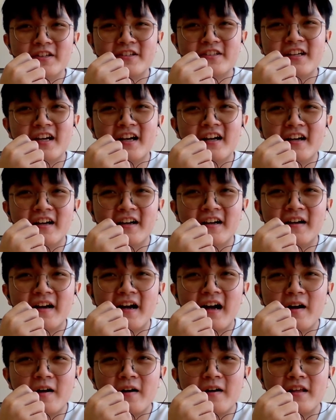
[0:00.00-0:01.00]
which
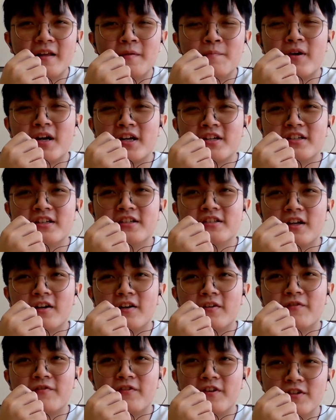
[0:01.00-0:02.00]
impressions
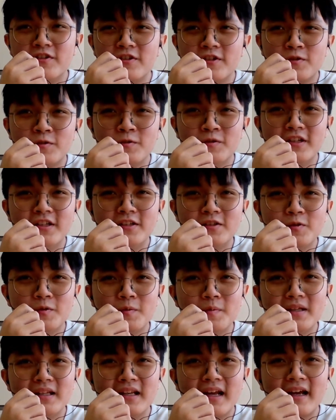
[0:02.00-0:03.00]
of furniture students
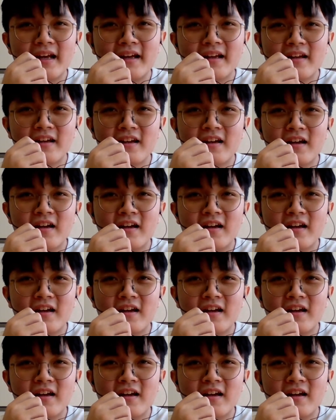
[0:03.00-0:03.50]
will be like